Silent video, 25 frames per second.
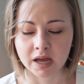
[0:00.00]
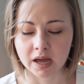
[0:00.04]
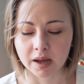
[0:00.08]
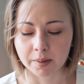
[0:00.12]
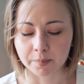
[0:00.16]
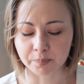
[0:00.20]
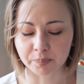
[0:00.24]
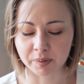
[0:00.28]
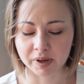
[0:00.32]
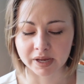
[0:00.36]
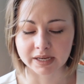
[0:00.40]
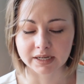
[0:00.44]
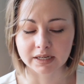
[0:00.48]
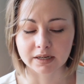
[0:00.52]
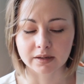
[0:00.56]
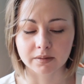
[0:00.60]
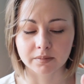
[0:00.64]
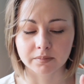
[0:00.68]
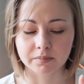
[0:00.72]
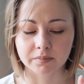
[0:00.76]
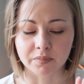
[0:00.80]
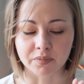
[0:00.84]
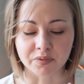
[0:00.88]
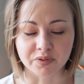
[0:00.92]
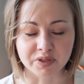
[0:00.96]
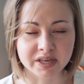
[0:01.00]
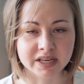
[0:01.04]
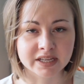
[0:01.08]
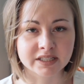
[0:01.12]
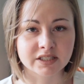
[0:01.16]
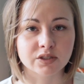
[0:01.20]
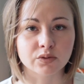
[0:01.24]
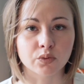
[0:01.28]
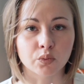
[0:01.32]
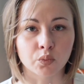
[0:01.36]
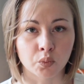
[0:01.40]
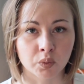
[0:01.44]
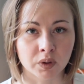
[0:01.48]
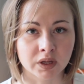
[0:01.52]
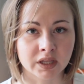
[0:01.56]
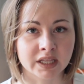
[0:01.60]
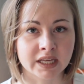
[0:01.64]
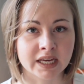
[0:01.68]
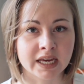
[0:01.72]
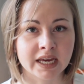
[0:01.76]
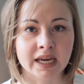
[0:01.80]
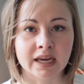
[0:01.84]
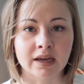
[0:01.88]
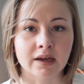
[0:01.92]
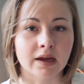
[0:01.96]
but this
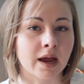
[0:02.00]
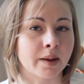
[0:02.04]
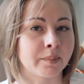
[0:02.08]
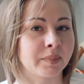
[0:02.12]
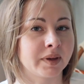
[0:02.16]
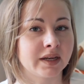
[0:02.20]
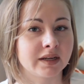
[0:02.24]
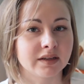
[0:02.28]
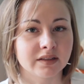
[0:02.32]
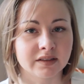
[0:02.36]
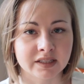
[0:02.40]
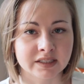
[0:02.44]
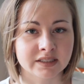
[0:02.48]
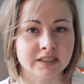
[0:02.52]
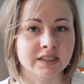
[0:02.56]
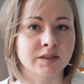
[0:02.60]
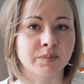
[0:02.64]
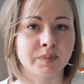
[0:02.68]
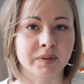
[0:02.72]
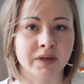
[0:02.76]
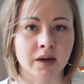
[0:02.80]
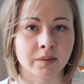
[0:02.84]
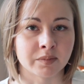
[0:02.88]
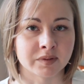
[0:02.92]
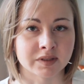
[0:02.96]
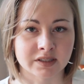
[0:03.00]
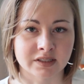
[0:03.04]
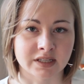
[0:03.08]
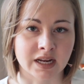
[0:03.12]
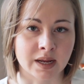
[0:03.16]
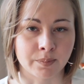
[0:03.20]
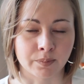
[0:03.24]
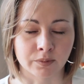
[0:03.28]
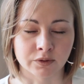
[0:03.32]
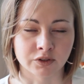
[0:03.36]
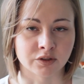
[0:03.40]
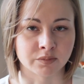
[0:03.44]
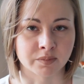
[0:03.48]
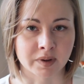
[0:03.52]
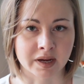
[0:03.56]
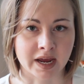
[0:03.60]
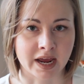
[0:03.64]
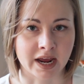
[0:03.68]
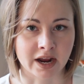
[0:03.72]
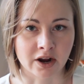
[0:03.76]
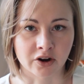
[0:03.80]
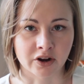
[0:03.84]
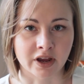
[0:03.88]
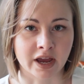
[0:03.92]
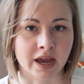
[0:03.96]
really, this has become a staple to my
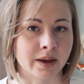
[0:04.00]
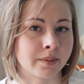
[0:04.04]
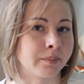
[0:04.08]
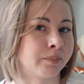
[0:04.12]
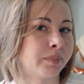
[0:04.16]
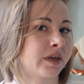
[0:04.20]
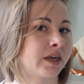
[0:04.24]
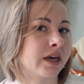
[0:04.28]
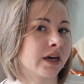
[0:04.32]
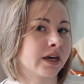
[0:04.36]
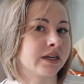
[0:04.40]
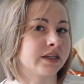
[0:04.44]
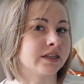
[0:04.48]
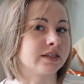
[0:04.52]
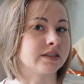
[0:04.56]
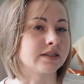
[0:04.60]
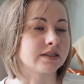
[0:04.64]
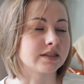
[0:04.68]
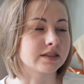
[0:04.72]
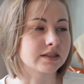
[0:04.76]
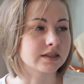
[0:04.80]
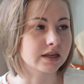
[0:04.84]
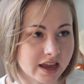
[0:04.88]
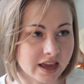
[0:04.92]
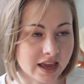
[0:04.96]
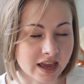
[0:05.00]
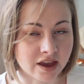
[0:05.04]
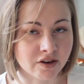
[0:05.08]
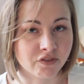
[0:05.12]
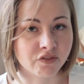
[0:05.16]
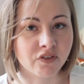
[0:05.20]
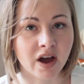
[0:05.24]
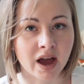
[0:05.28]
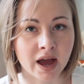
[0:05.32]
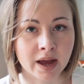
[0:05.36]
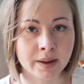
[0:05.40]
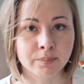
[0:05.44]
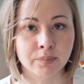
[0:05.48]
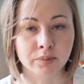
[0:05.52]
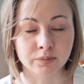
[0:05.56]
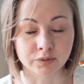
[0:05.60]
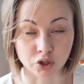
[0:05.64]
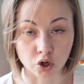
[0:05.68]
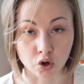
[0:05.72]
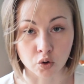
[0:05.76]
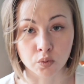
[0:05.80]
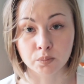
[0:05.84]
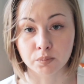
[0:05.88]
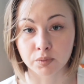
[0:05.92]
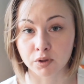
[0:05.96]
hair game, because if I
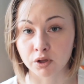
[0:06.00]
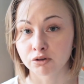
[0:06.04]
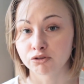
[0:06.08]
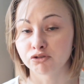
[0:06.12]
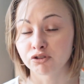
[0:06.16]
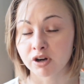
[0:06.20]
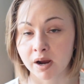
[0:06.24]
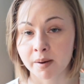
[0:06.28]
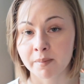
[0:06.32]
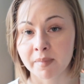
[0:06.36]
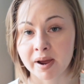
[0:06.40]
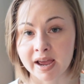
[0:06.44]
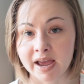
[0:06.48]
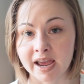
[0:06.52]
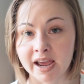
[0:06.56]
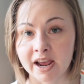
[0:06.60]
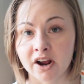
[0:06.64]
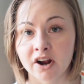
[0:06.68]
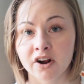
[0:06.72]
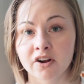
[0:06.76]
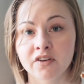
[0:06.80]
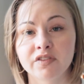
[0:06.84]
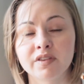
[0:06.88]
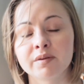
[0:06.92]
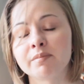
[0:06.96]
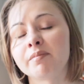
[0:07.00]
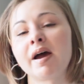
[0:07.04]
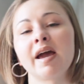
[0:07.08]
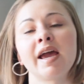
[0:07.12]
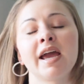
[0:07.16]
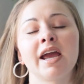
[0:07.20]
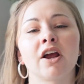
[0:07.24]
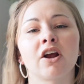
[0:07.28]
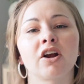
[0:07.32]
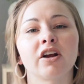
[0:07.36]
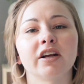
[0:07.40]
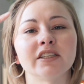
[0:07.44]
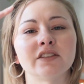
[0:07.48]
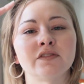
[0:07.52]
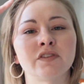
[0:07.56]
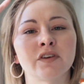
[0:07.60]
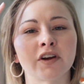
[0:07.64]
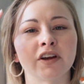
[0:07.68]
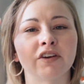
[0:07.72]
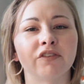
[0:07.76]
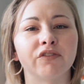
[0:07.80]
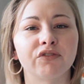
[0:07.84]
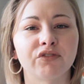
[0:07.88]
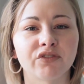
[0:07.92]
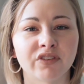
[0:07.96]
don't blow dry my hair, then my hair is
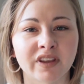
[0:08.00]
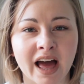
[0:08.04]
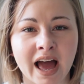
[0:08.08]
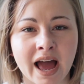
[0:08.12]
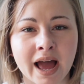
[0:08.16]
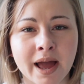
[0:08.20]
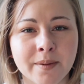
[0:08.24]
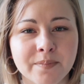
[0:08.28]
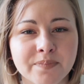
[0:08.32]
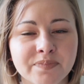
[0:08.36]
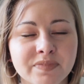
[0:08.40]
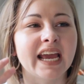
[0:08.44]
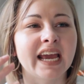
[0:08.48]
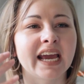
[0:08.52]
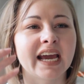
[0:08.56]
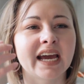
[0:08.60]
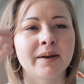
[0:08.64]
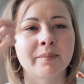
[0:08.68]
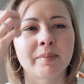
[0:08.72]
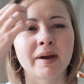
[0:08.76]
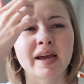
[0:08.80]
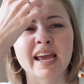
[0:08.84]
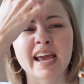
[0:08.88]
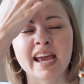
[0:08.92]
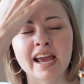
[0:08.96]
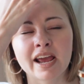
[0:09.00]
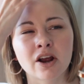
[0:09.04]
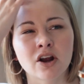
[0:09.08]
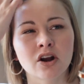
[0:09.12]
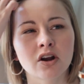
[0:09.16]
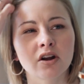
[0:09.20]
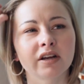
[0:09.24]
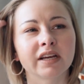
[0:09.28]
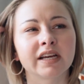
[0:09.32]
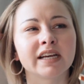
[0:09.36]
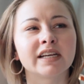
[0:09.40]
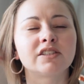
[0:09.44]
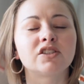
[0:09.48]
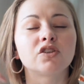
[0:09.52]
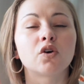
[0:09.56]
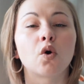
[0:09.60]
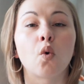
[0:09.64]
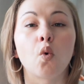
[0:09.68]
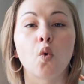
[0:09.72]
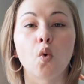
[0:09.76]
very flat and my hair gets